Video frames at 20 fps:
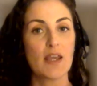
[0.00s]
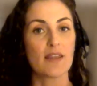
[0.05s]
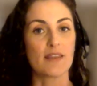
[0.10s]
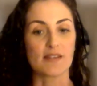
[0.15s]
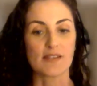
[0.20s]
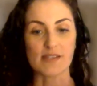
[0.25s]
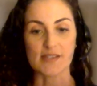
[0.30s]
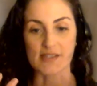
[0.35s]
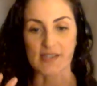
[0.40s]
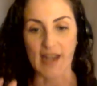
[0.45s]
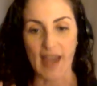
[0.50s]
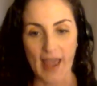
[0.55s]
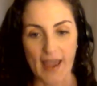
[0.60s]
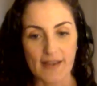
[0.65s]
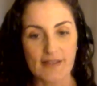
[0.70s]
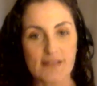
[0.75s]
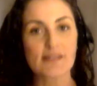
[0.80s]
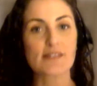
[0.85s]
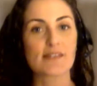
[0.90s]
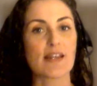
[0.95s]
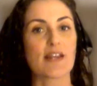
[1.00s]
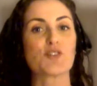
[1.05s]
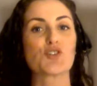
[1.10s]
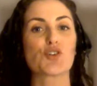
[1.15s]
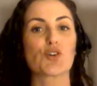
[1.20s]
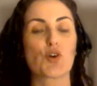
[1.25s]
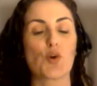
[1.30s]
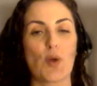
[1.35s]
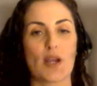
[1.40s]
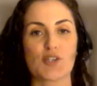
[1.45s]
This is an
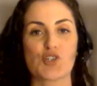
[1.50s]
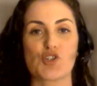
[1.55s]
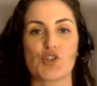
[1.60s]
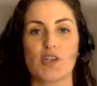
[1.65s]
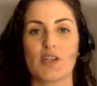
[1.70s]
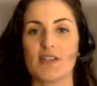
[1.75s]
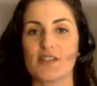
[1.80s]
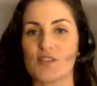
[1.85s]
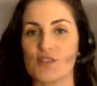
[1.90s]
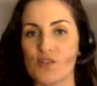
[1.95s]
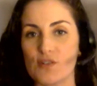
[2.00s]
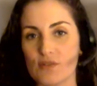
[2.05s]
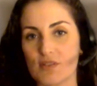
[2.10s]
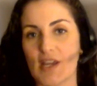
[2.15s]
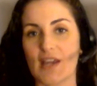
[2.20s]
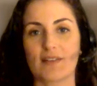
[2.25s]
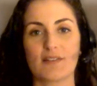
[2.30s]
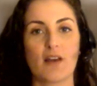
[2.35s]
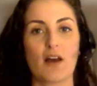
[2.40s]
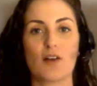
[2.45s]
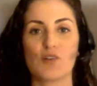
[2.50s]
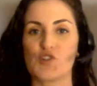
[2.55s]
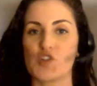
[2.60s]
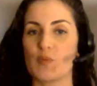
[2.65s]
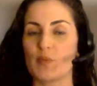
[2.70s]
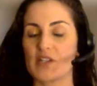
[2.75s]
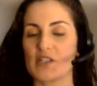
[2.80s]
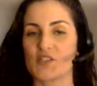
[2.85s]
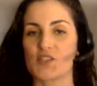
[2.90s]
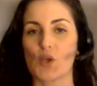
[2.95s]
existential question. It's new technology,
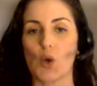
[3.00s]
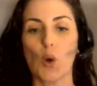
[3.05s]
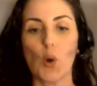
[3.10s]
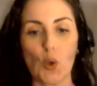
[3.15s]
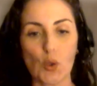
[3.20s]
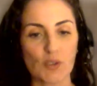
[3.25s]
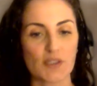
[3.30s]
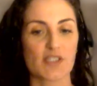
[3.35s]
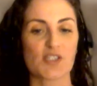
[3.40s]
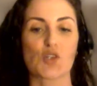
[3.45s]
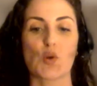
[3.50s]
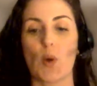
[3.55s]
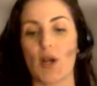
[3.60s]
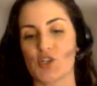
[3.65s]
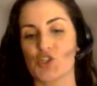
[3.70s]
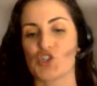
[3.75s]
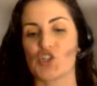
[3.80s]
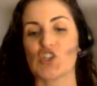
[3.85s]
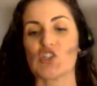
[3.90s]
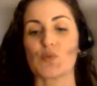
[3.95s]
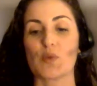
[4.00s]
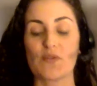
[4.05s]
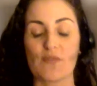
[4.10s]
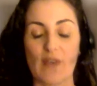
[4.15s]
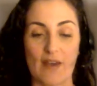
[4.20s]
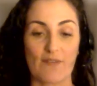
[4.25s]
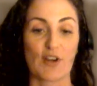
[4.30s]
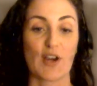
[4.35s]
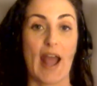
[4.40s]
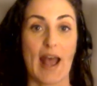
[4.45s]
but it's the oldest questions we've
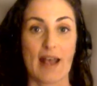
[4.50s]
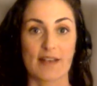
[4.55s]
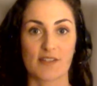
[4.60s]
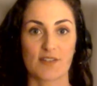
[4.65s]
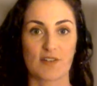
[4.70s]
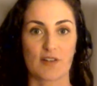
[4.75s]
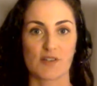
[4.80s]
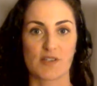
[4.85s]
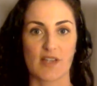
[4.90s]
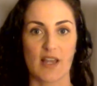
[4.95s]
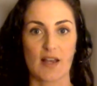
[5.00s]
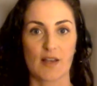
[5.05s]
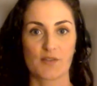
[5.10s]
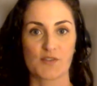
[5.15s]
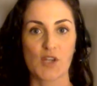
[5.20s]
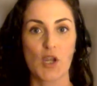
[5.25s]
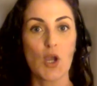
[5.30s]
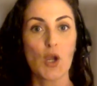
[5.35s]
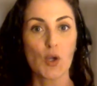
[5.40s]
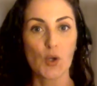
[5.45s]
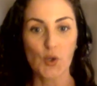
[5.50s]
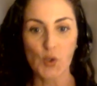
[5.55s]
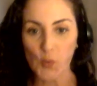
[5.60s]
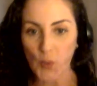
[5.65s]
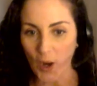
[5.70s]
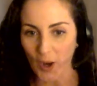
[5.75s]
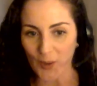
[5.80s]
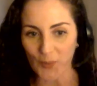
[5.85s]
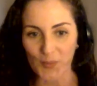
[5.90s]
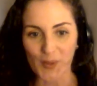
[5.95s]
ever asked ourselves. Who
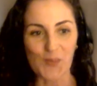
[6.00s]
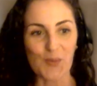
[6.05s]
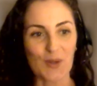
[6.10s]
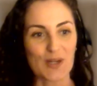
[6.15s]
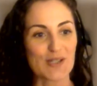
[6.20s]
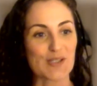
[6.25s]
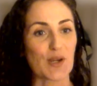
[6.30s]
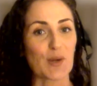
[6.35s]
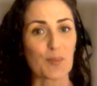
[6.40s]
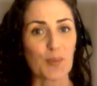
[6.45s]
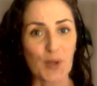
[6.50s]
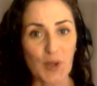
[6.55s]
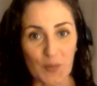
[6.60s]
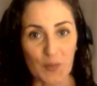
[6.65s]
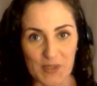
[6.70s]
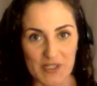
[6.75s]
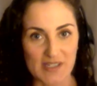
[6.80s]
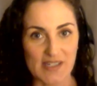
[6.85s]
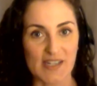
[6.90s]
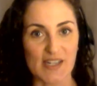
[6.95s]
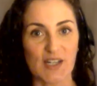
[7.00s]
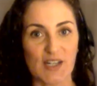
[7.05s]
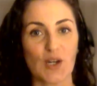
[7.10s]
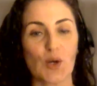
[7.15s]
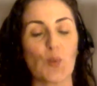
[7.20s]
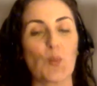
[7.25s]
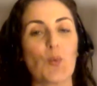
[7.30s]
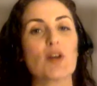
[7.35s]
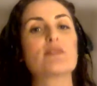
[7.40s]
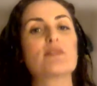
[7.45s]
are we? What is our purpose
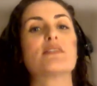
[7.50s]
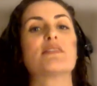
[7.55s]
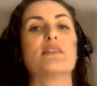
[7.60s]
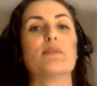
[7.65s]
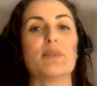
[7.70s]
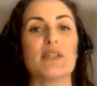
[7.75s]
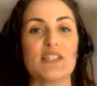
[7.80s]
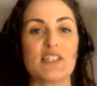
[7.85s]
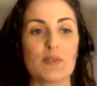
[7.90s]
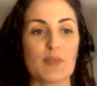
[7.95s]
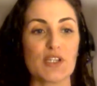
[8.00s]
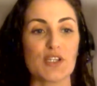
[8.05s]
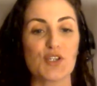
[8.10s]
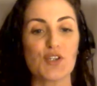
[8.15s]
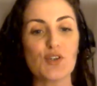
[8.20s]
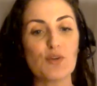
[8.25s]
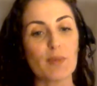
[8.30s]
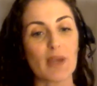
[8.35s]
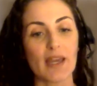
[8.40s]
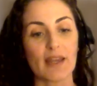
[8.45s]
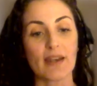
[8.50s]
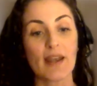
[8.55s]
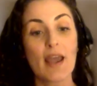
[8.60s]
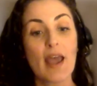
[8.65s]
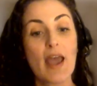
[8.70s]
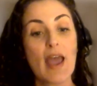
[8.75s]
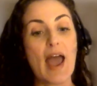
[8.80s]
here? What does it mean to be human?